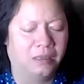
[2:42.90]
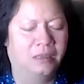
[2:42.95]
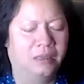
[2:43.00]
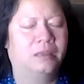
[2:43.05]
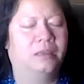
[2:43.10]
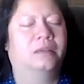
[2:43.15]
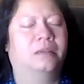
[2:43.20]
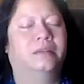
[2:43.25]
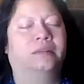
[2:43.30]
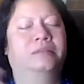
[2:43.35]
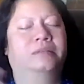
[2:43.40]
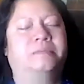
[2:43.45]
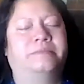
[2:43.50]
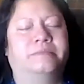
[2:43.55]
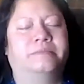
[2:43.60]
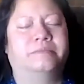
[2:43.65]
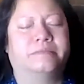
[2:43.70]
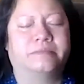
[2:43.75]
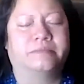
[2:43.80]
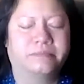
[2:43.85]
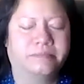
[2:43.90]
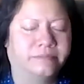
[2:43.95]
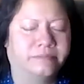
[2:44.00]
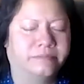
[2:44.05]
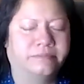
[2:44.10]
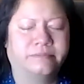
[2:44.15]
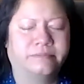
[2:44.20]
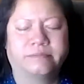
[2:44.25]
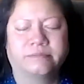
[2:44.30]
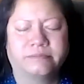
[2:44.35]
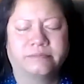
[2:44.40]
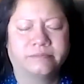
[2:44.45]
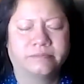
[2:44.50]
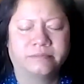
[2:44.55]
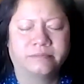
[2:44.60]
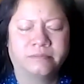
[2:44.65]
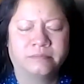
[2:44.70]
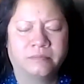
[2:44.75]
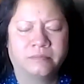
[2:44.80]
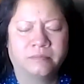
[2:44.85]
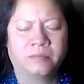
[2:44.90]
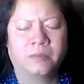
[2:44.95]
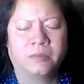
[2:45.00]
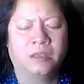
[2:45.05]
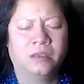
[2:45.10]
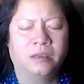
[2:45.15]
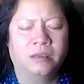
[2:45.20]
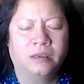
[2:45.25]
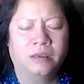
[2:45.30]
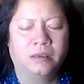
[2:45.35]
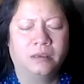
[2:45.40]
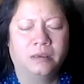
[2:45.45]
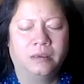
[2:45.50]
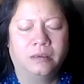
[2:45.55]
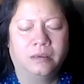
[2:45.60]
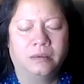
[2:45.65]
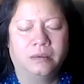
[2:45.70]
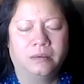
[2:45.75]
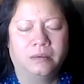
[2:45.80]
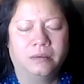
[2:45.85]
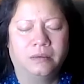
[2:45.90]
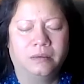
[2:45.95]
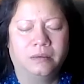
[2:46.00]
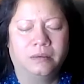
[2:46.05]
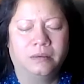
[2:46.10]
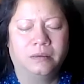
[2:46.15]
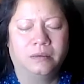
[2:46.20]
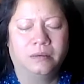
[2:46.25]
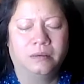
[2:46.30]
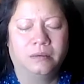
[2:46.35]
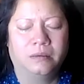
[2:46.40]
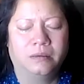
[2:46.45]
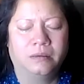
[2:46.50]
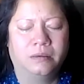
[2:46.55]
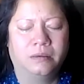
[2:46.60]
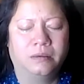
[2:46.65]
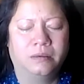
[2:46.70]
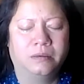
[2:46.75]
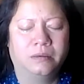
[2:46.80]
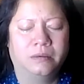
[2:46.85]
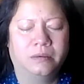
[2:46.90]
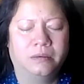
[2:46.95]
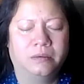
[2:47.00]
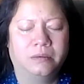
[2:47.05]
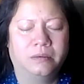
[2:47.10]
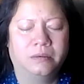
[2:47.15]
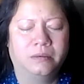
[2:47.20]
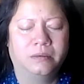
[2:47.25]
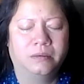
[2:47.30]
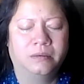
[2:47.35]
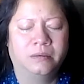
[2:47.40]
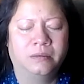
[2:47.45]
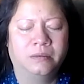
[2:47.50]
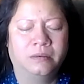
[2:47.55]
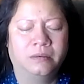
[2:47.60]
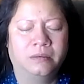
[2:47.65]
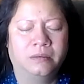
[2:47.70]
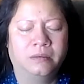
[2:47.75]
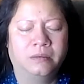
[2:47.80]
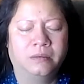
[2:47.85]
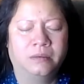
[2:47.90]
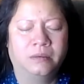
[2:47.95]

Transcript: (silence)